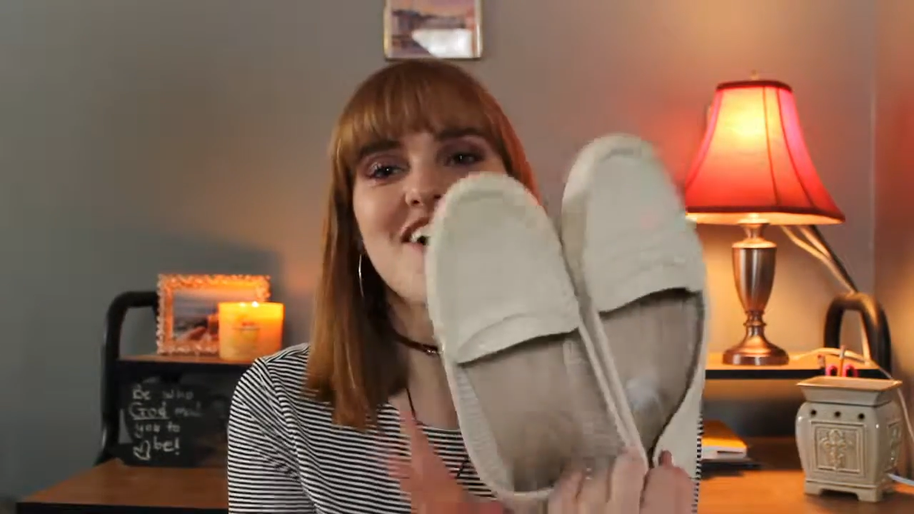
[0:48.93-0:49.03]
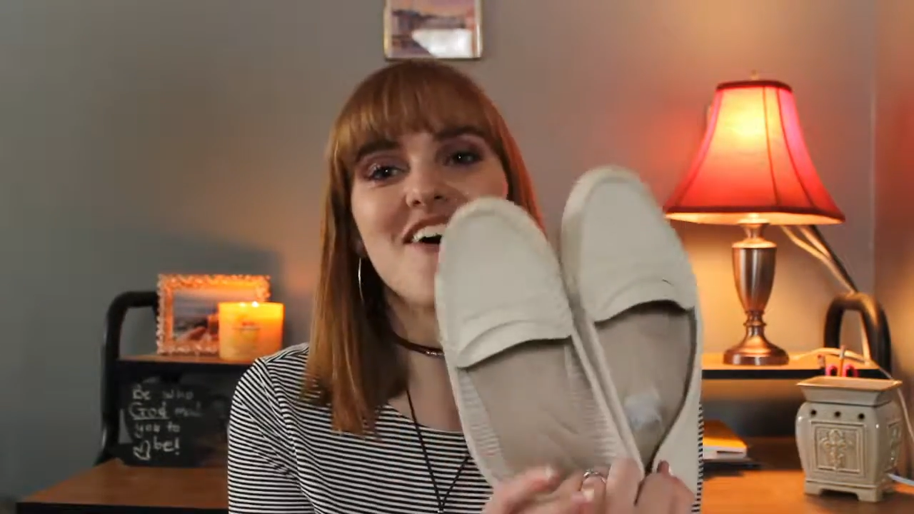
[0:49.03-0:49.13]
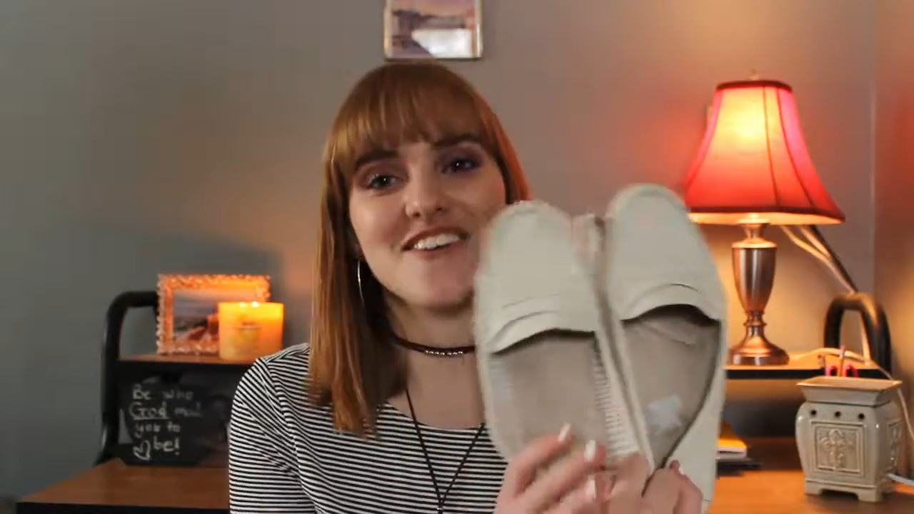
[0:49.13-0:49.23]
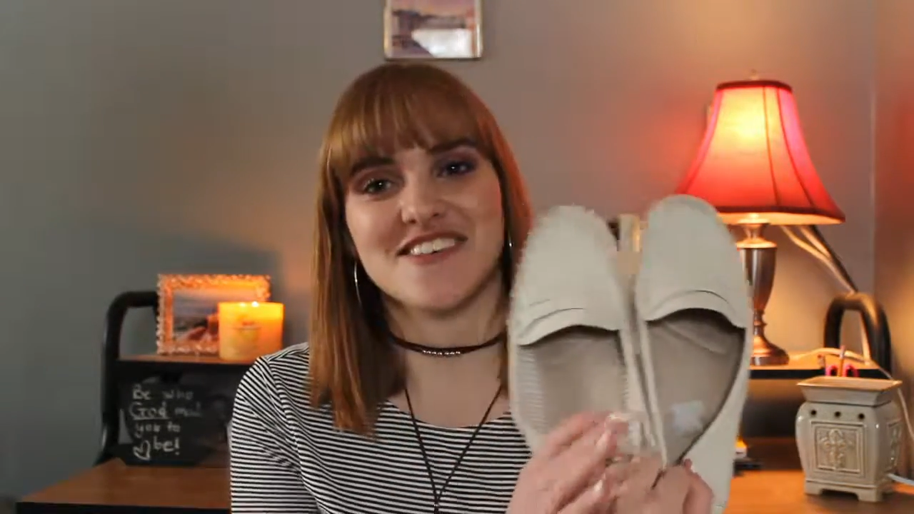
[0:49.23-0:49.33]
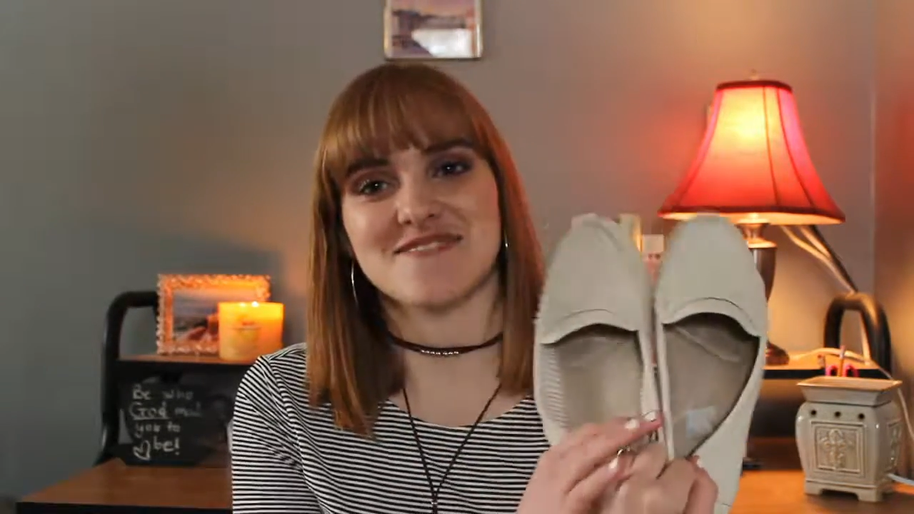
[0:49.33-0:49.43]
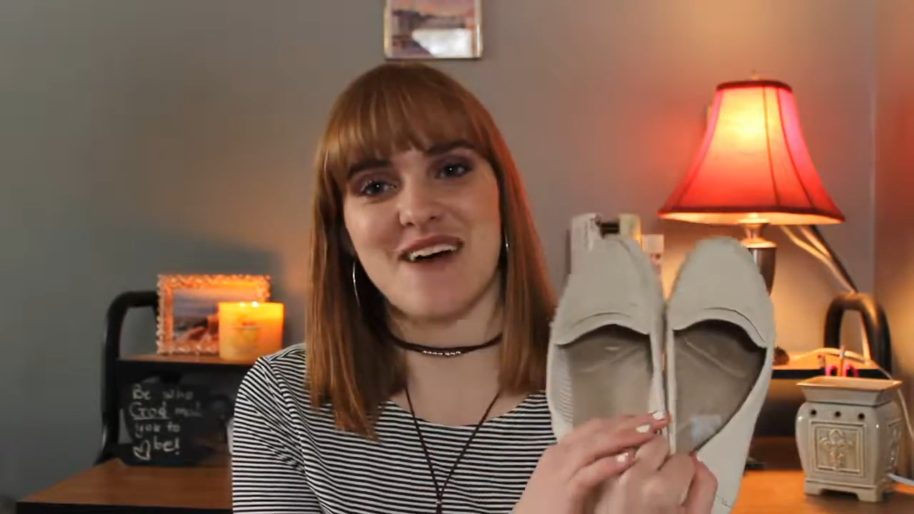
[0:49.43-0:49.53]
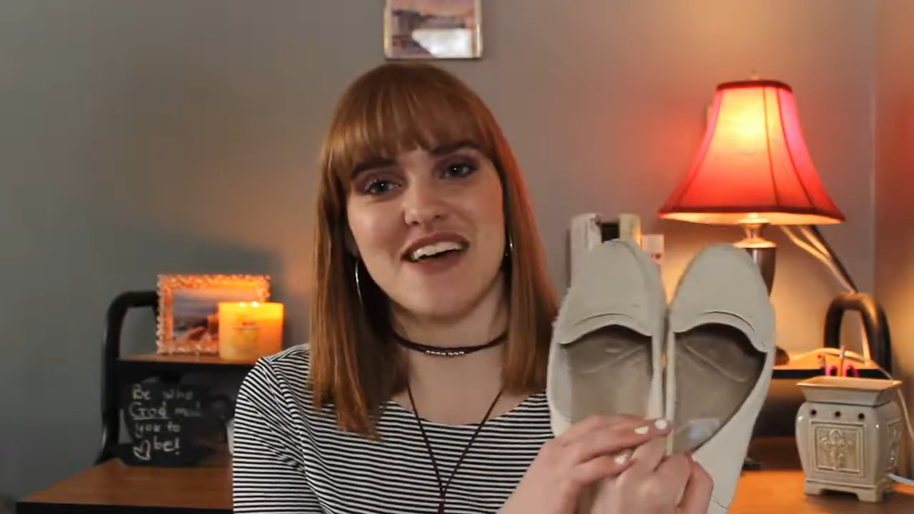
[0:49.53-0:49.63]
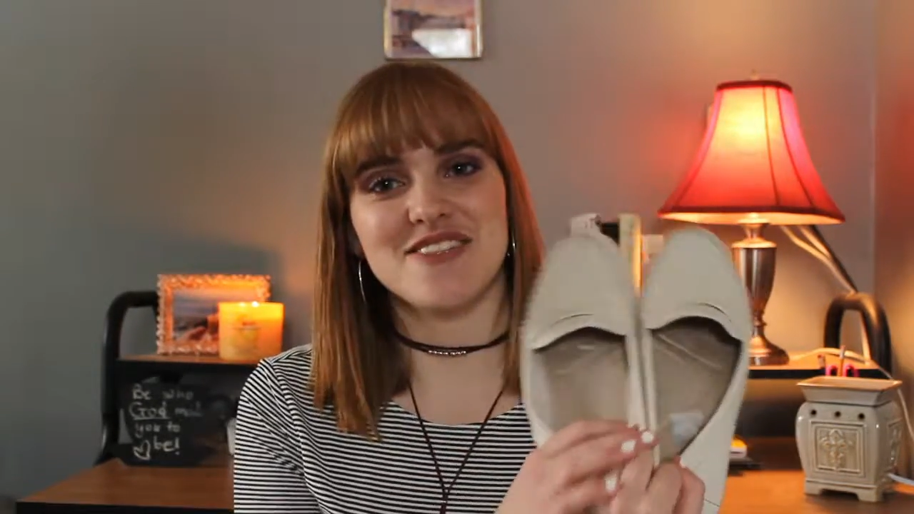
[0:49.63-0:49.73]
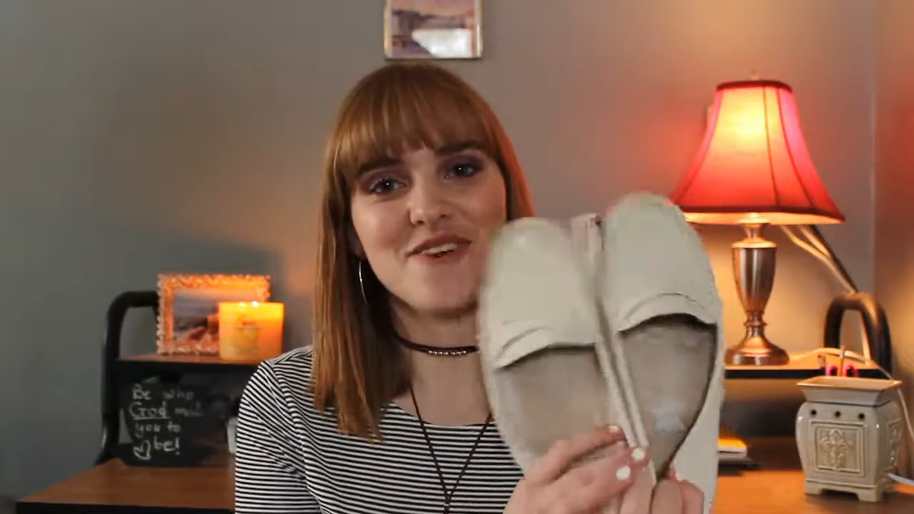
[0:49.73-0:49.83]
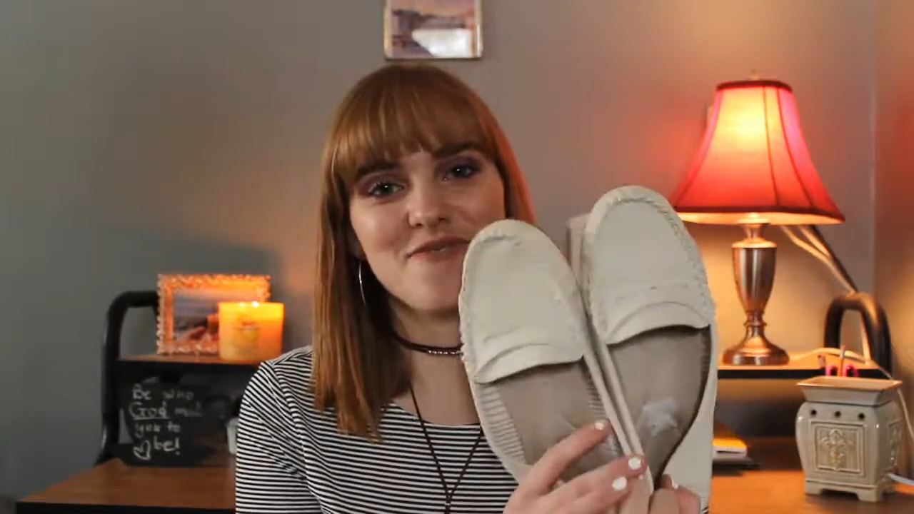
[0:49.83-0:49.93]
are these
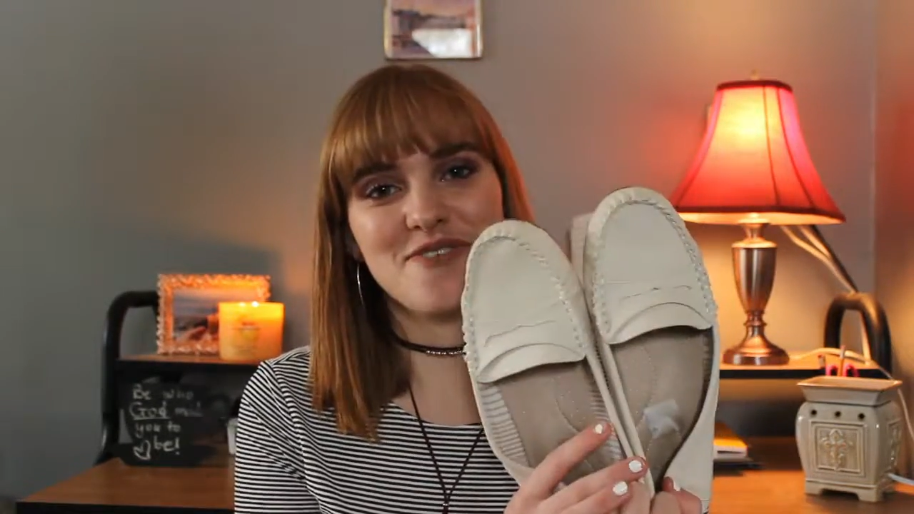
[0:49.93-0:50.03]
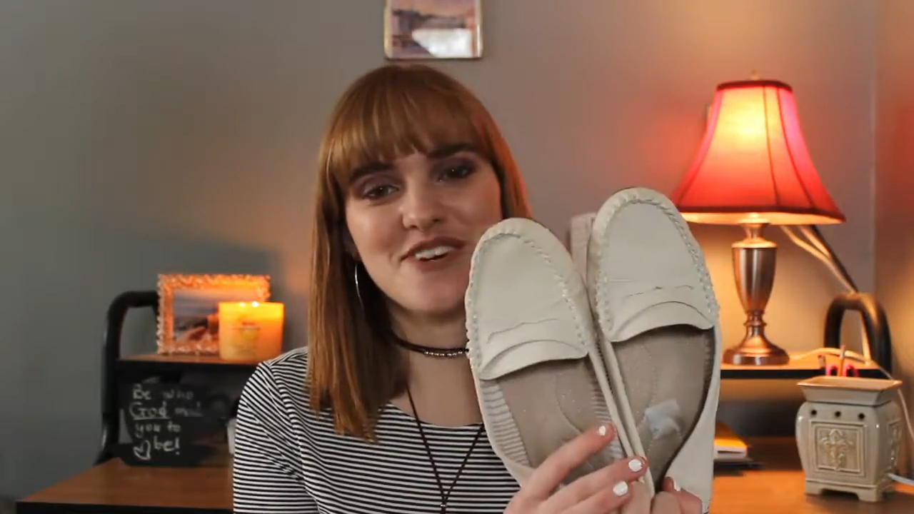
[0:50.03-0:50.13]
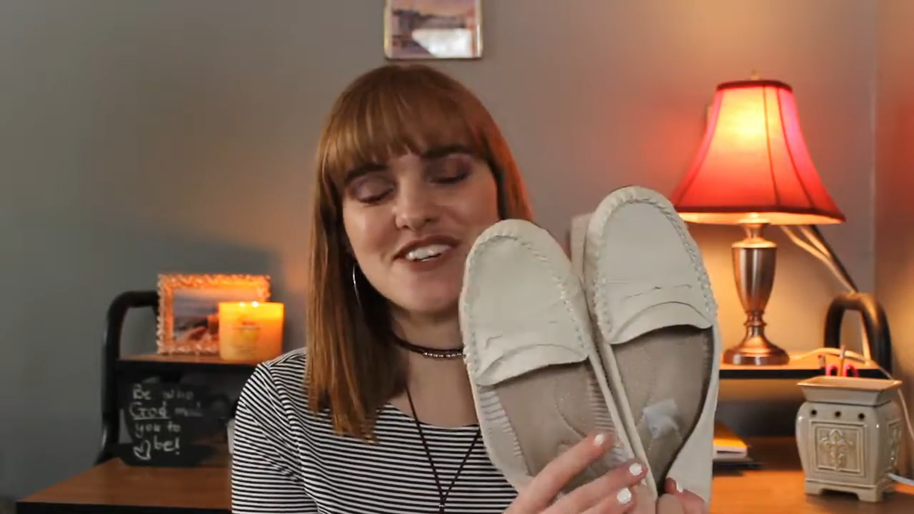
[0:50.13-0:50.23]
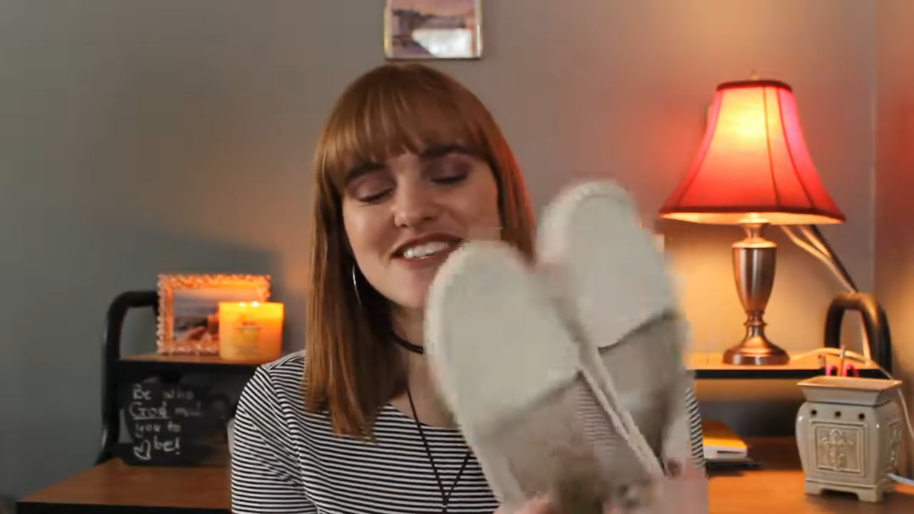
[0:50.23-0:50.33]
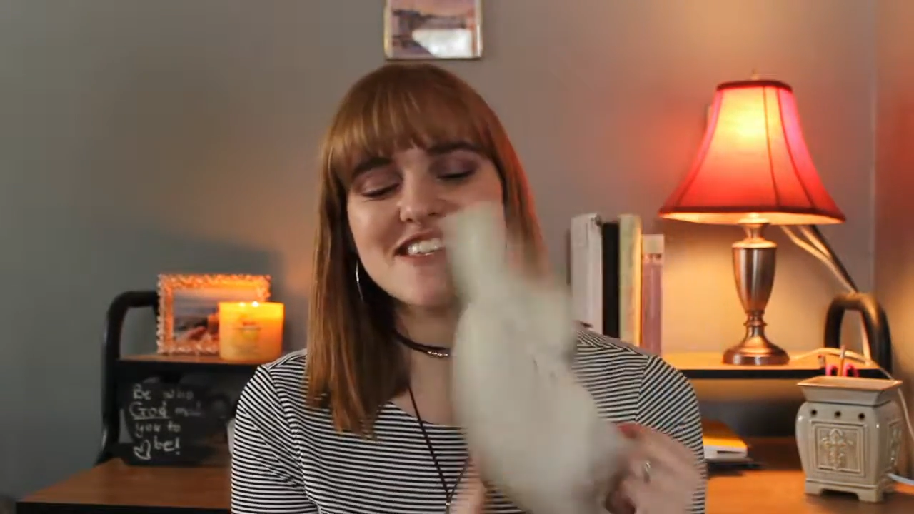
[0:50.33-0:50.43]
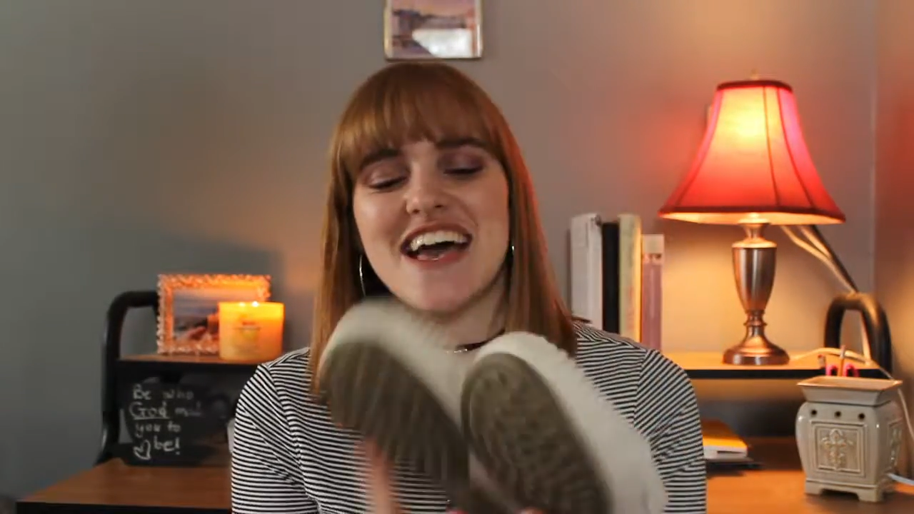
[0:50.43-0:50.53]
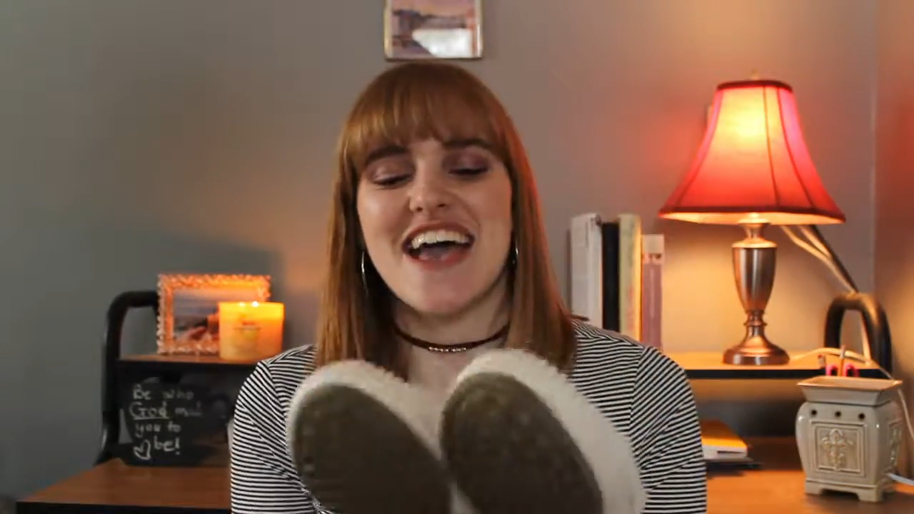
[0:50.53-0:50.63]
white loafers.